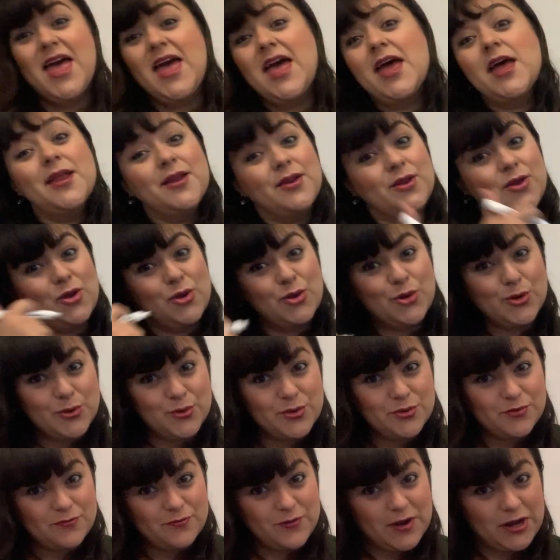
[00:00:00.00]
and go
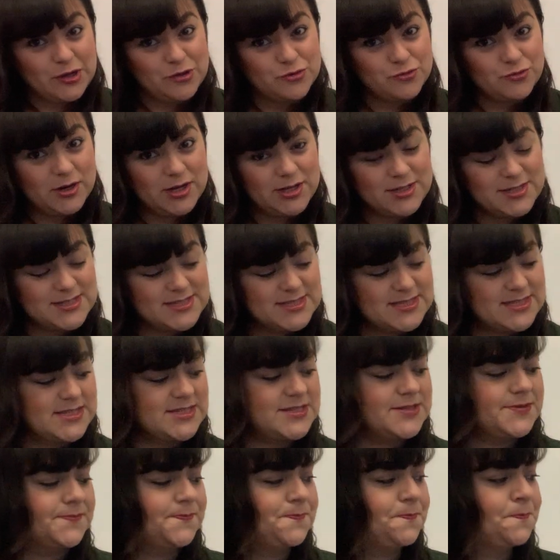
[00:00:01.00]
to the fire
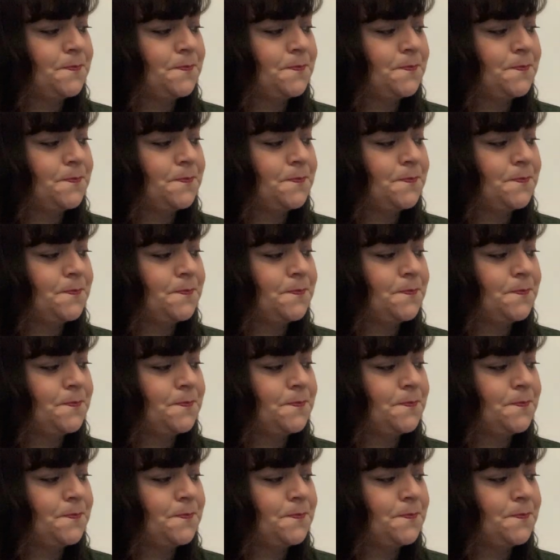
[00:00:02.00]
trucks.